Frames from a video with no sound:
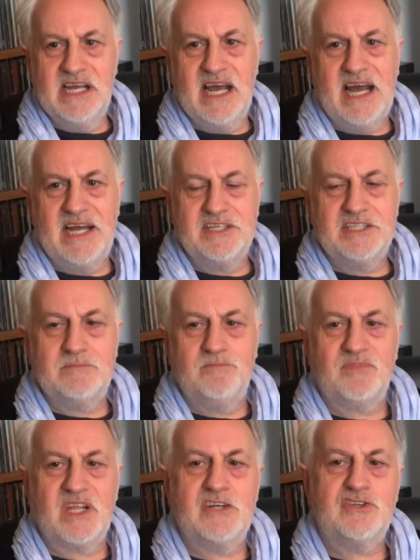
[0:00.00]
And
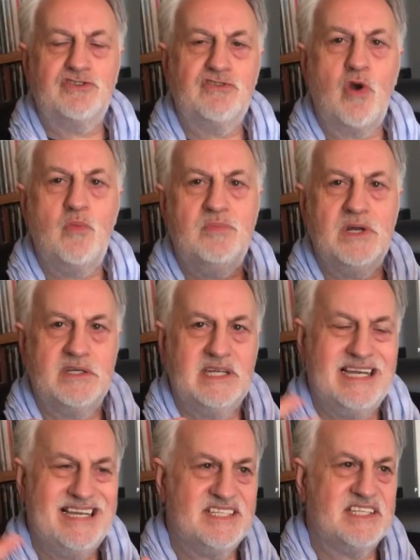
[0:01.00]
a trope
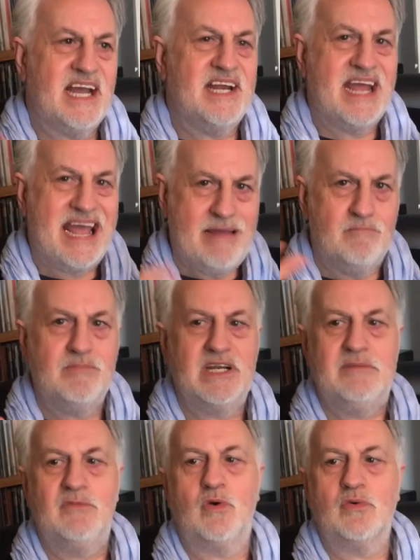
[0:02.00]
is an
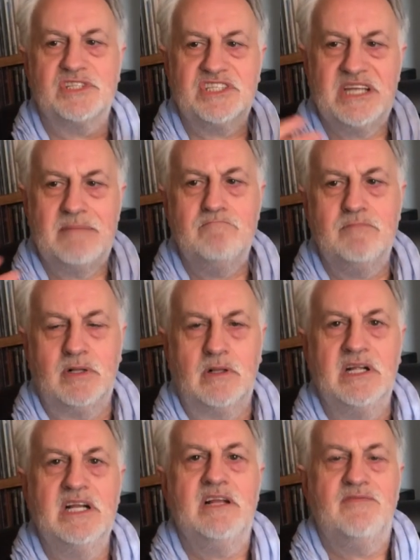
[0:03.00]
emblem or
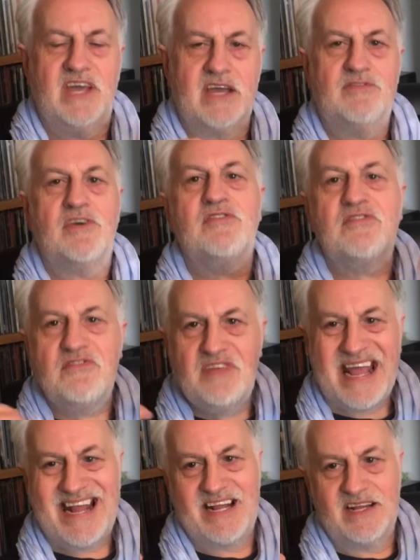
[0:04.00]
symbol. They are the
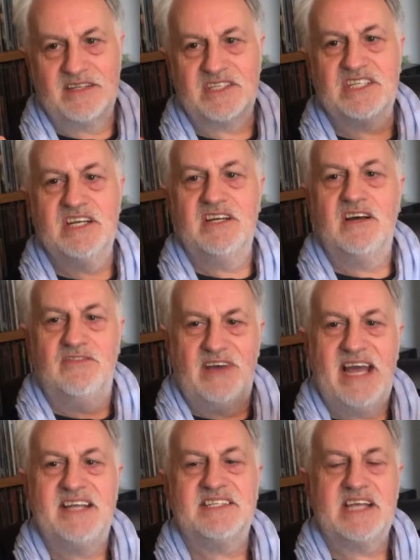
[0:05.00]
things of
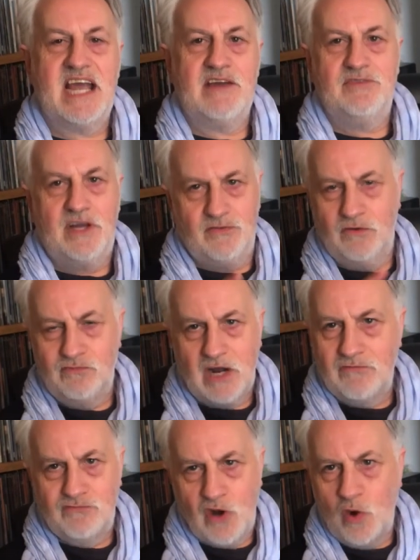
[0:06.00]
SF.
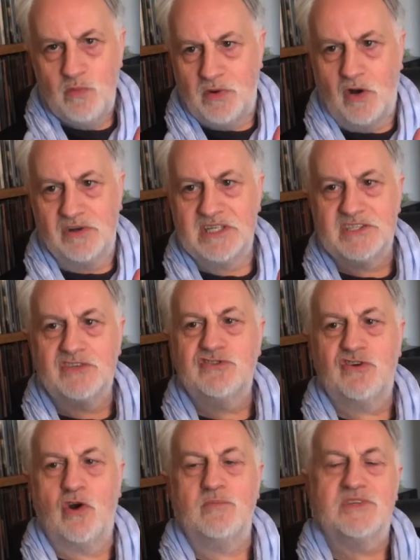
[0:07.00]
A robot is a
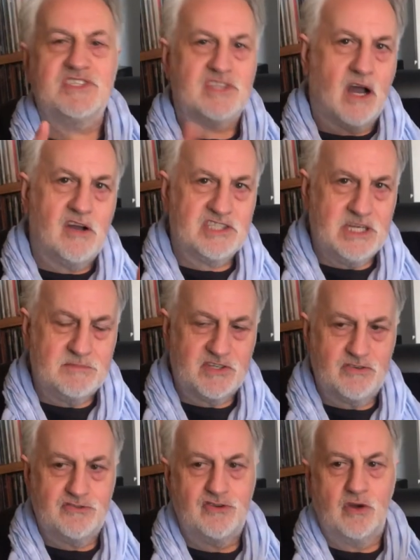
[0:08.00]
trope. Starships
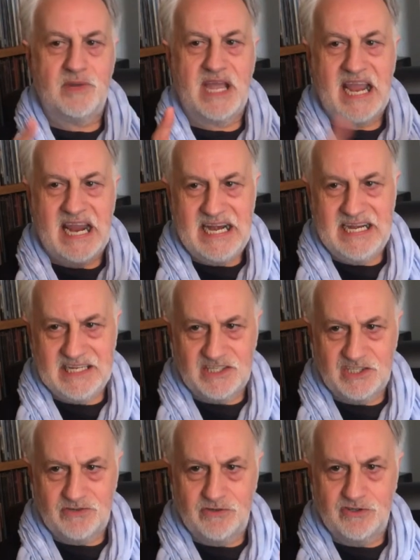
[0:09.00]
are a trope.
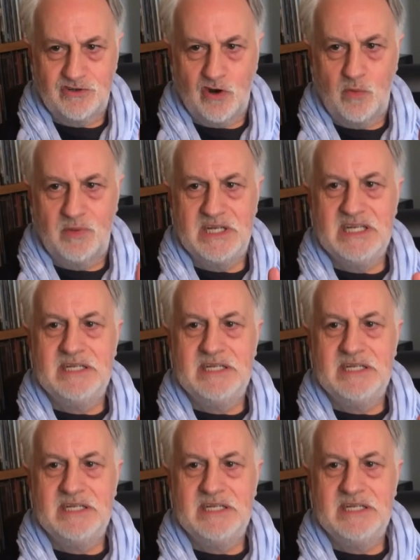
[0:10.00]
Aliens are a trope.